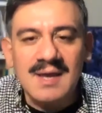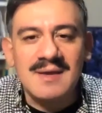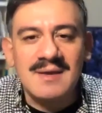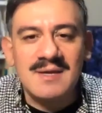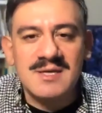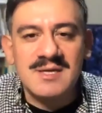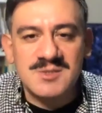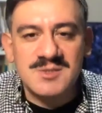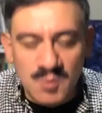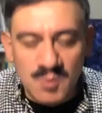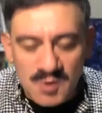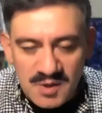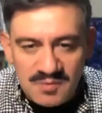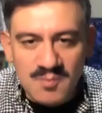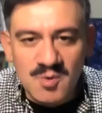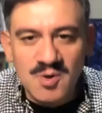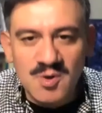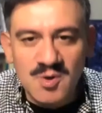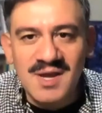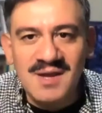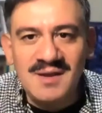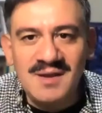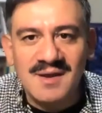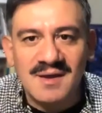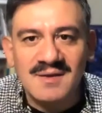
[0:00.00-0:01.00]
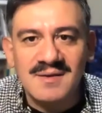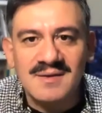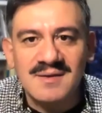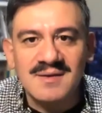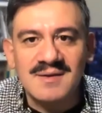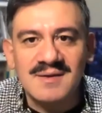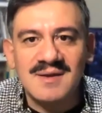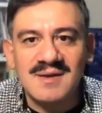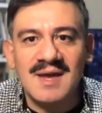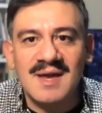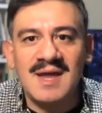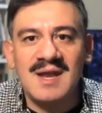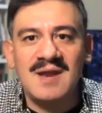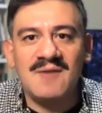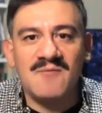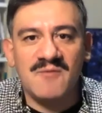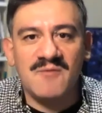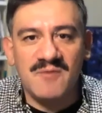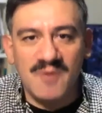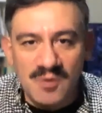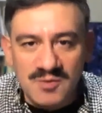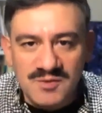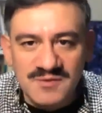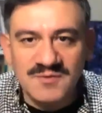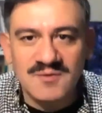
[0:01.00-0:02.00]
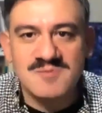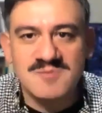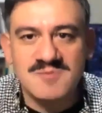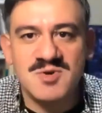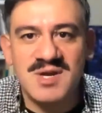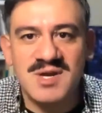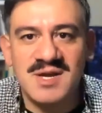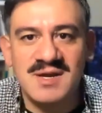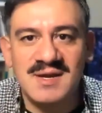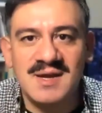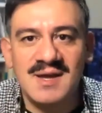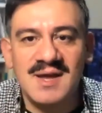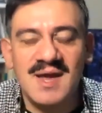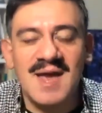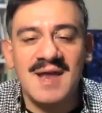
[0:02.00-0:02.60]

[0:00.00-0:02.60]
is with Morena, and it votes for Morena.